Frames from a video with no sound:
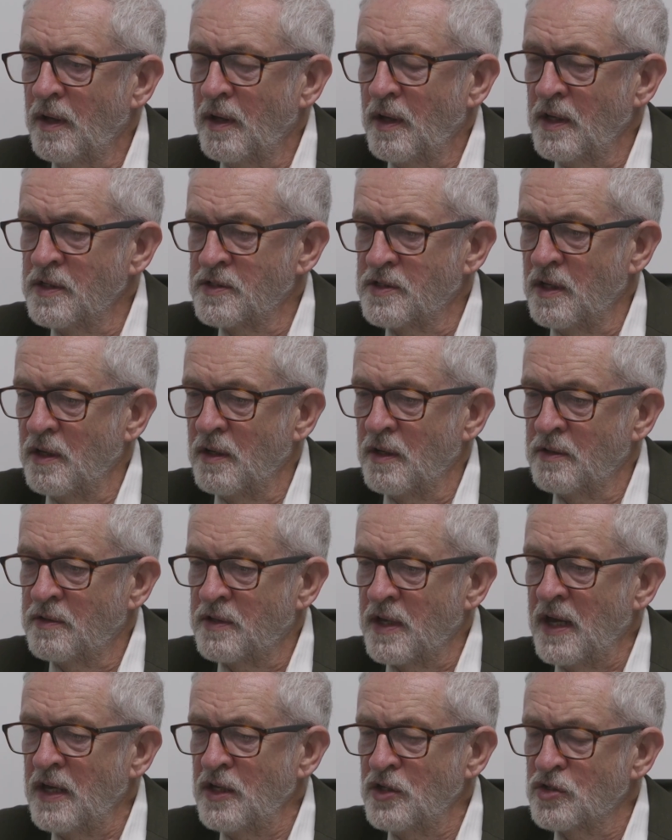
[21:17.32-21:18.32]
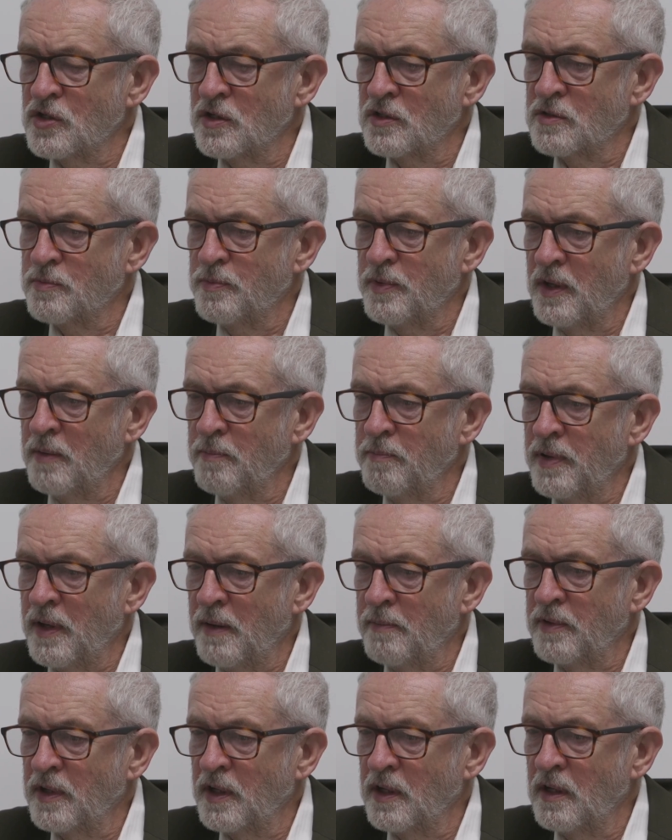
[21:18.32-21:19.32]
Is it a danger to be in
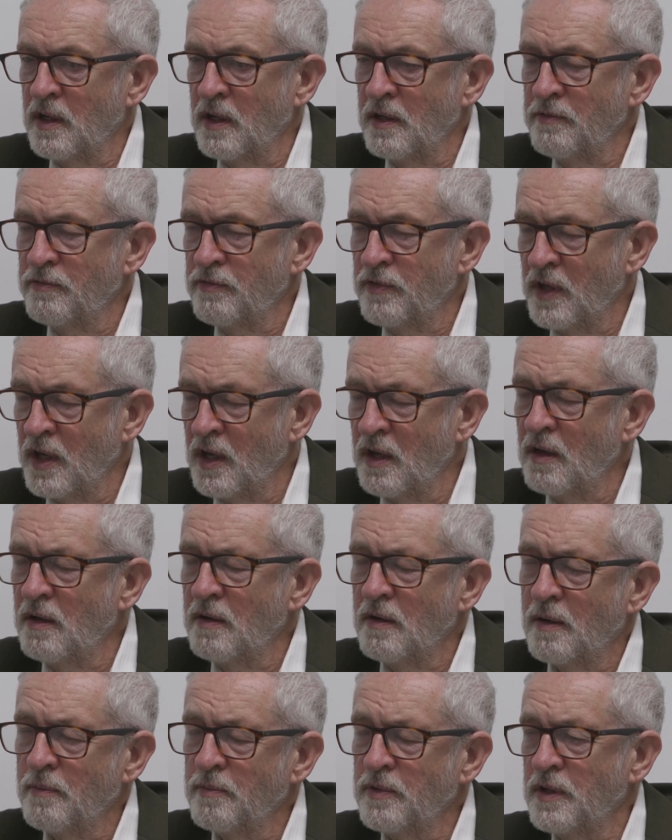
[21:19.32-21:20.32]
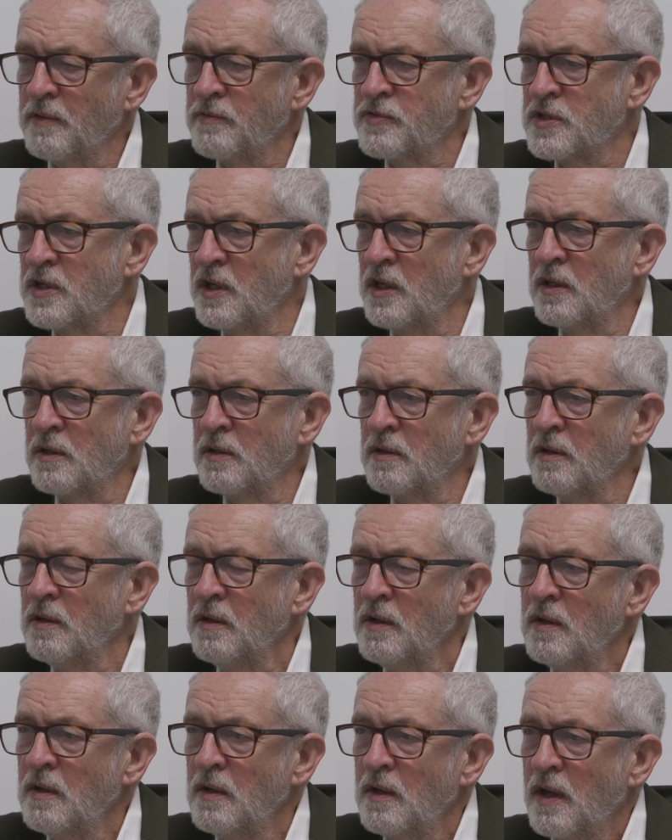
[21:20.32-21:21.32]
public life? Yeah. I mean, you've seen the
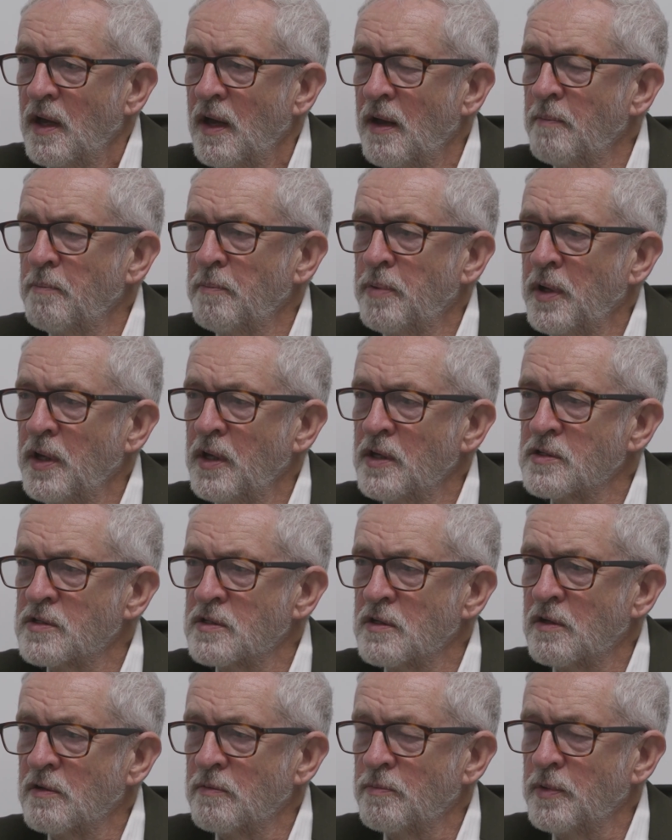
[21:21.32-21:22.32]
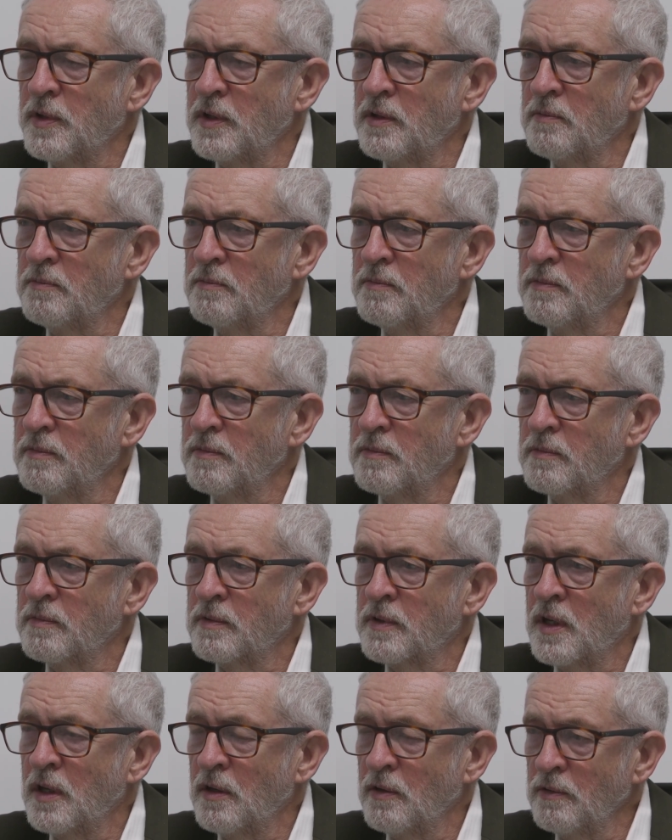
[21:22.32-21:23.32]
MPs that have been
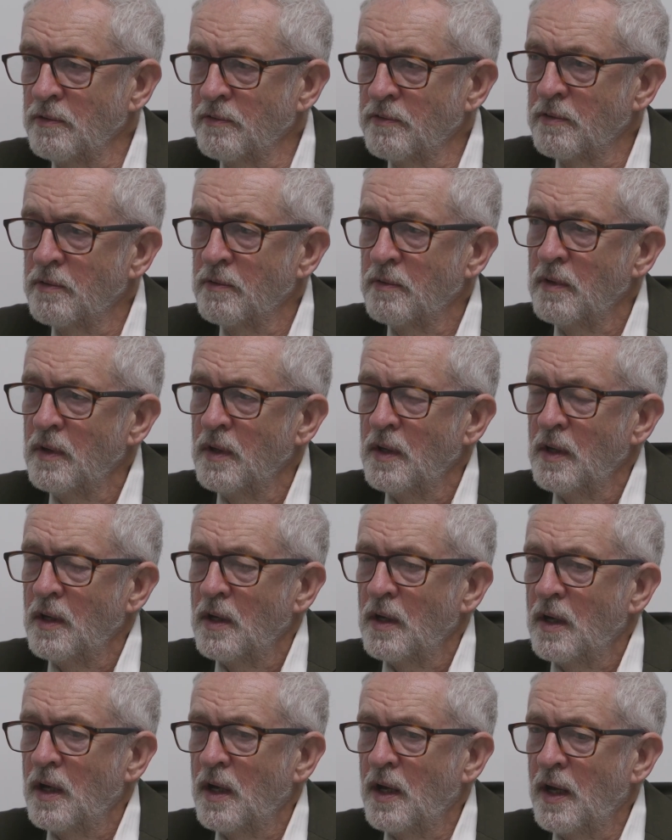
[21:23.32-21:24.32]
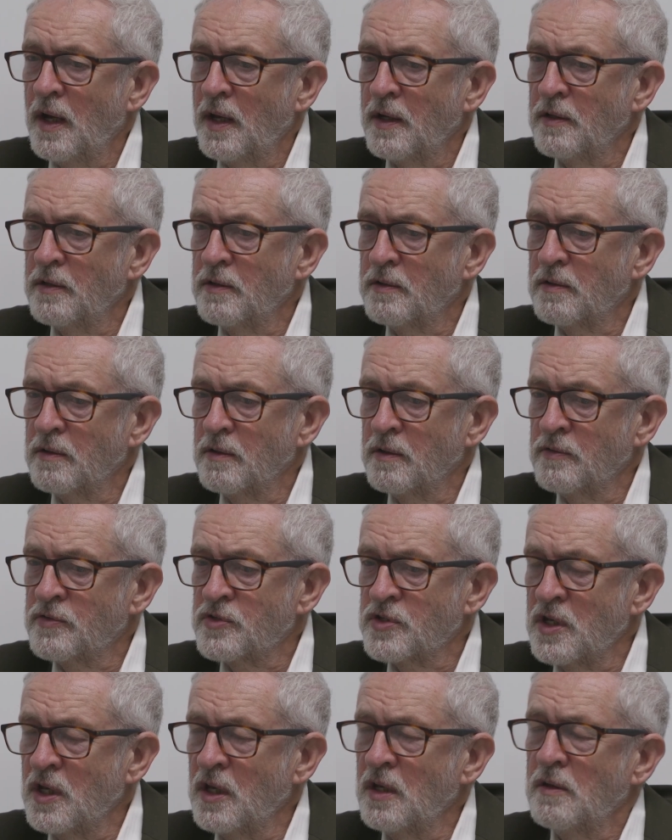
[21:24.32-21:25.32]
killed, and you've
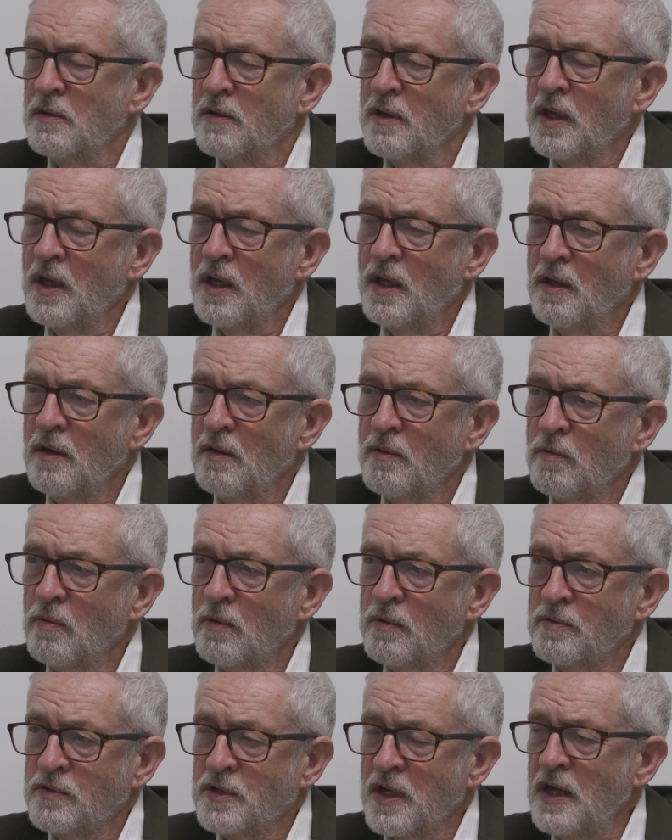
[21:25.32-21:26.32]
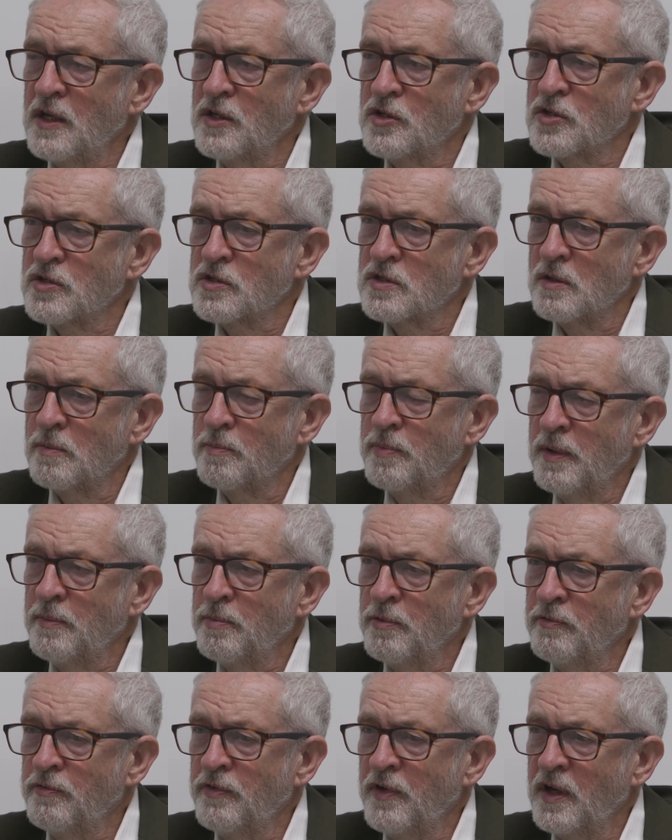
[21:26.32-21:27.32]
seen the dangers that
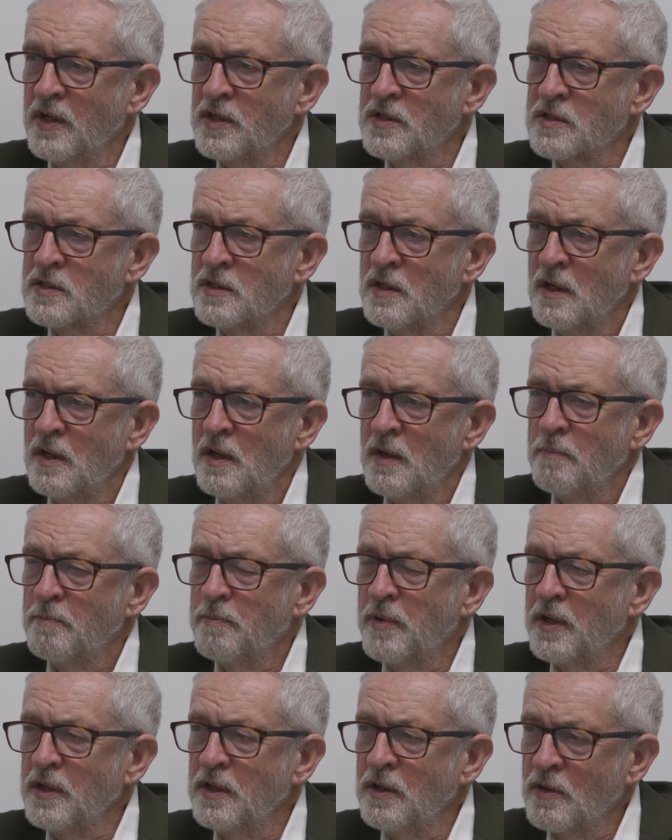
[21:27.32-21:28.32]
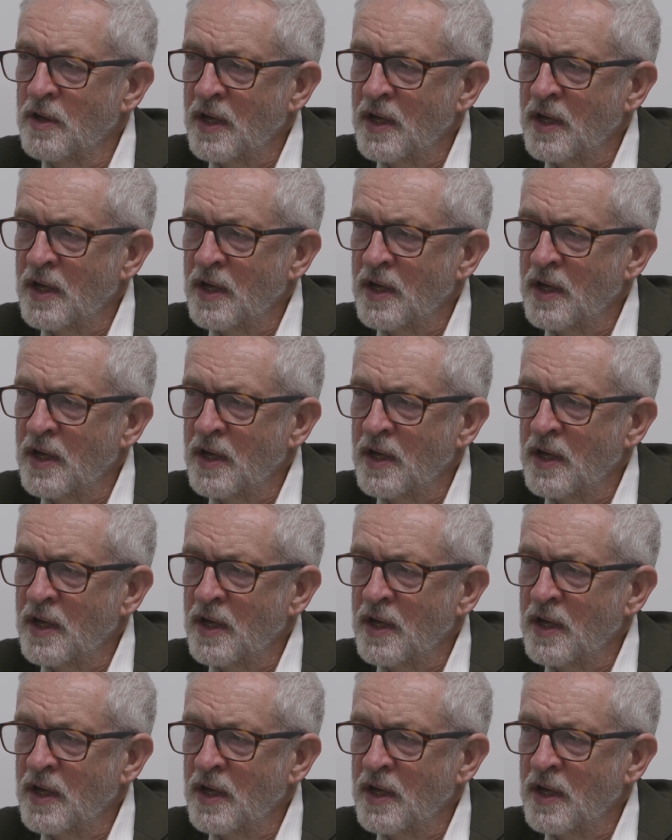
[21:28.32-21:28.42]
people face. But you